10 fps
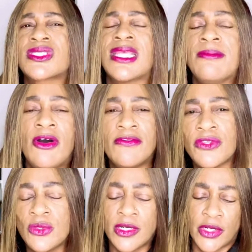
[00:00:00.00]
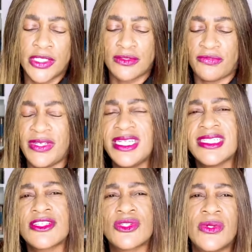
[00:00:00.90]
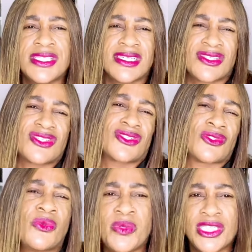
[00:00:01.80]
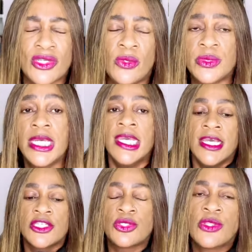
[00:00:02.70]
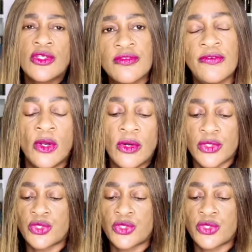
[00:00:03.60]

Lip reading: Some of you are going to feel it as though it's a soapy tone to those florals.